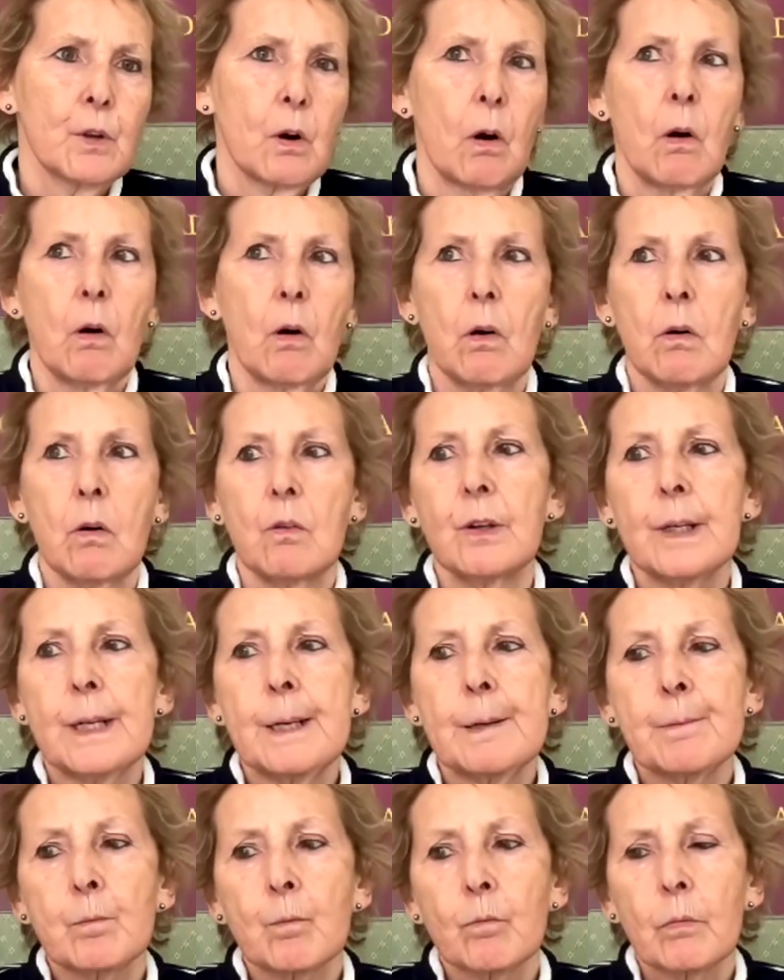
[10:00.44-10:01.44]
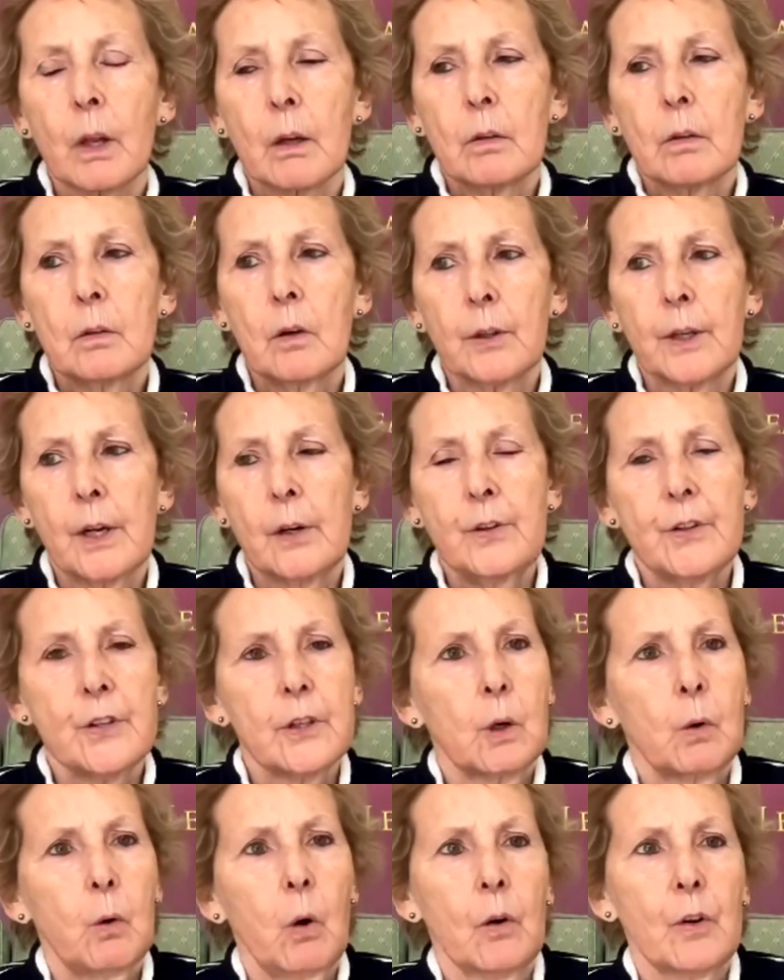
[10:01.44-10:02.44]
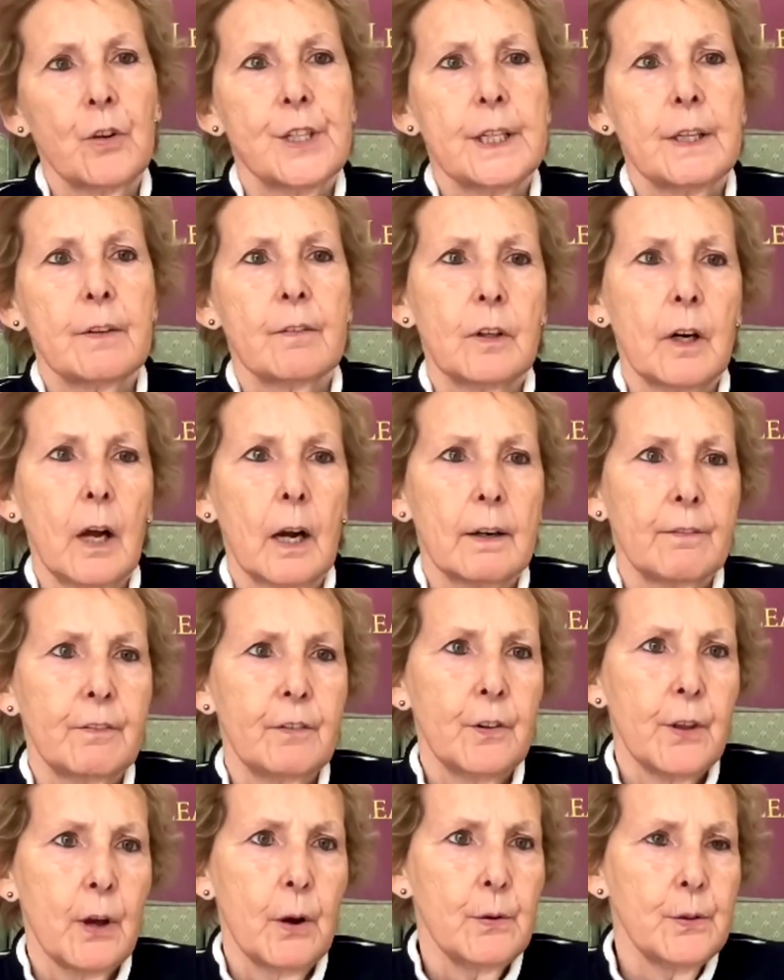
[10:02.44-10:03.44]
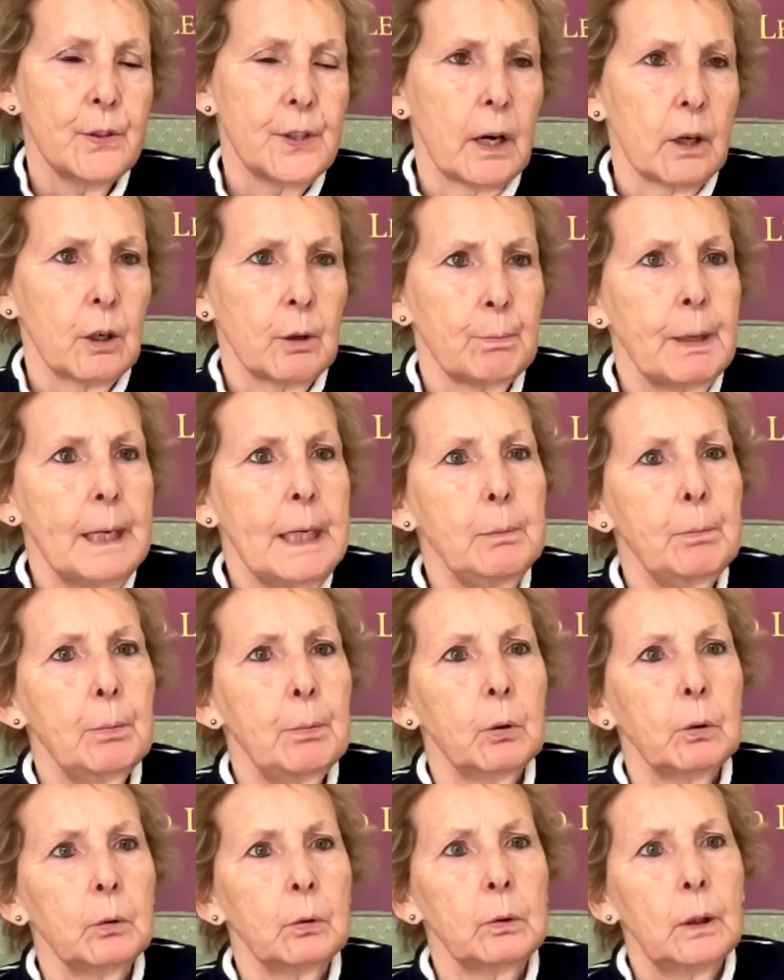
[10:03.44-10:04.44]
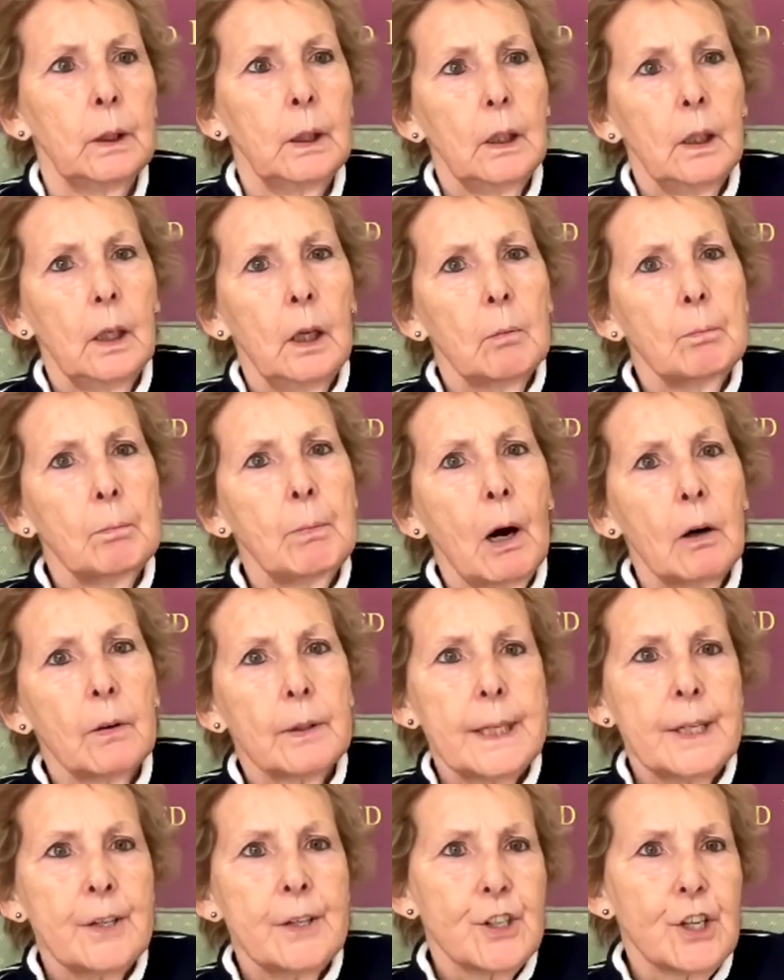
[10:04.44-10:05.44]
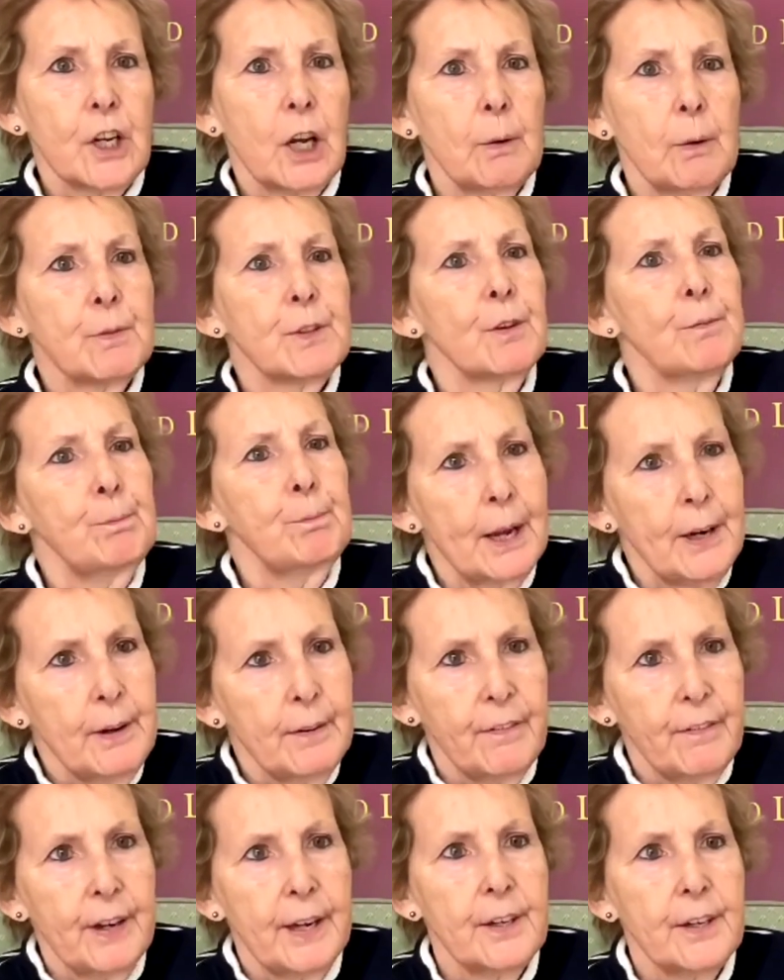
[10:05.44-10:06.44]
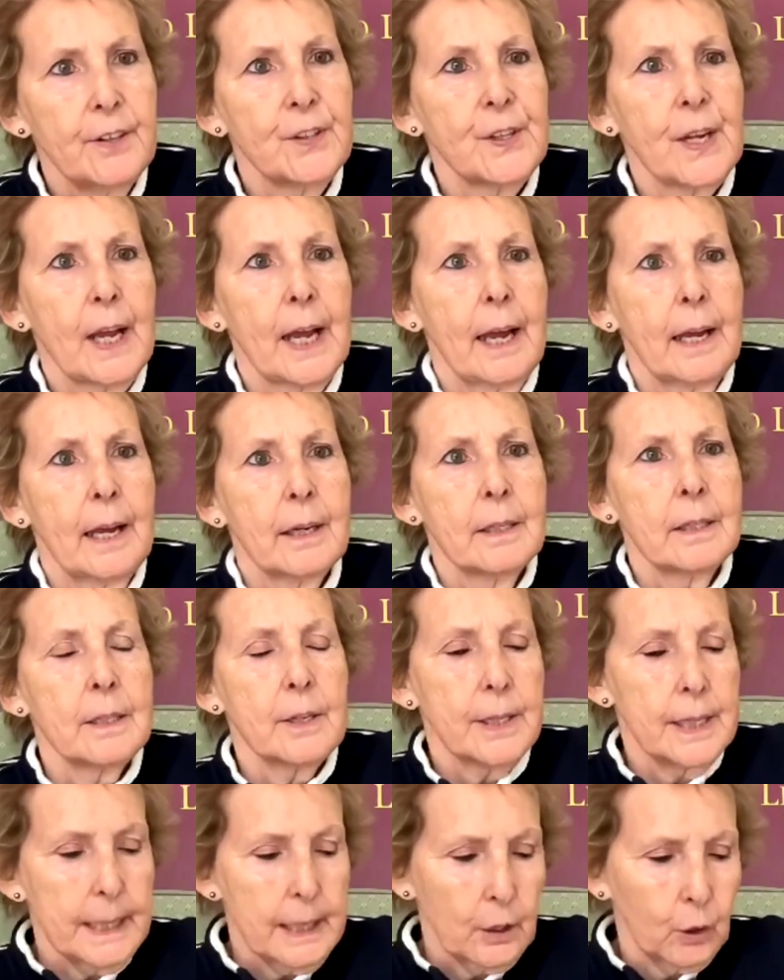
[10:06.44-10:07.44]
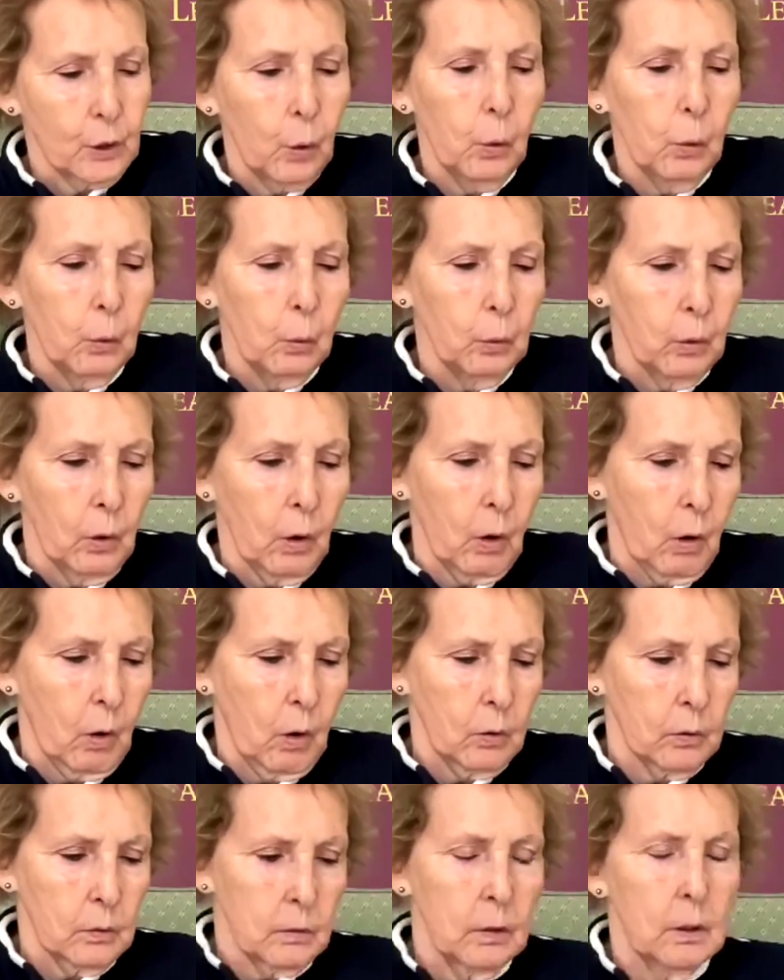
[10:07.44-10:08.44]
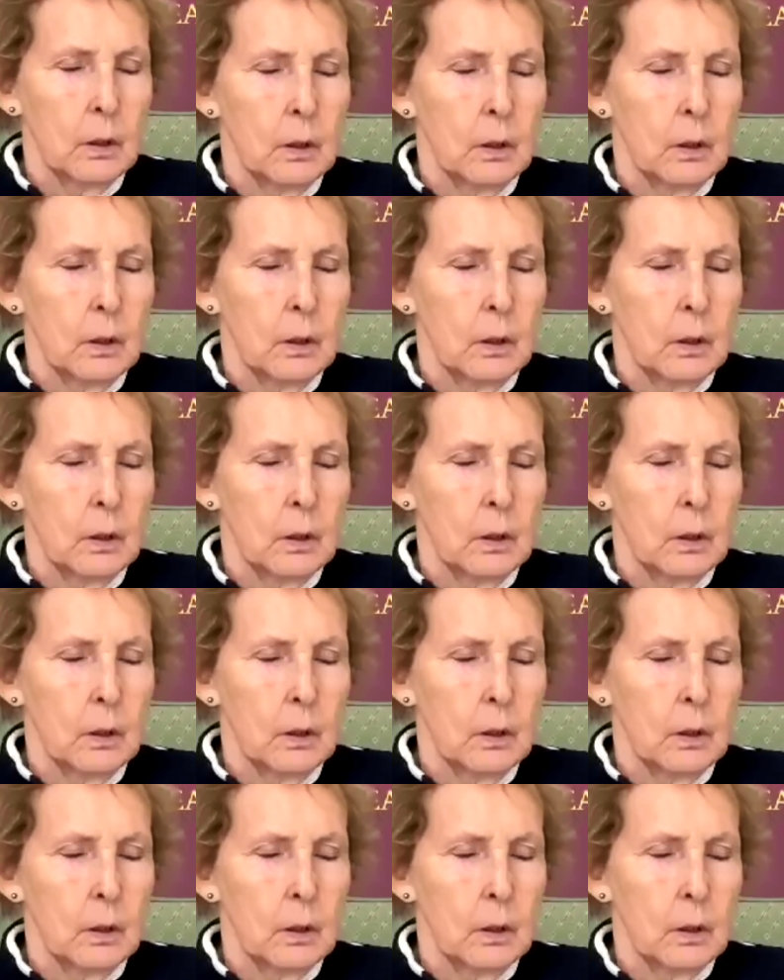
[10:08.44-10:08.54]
of not only the quality of life for those young people, but in terms of benefits and the call on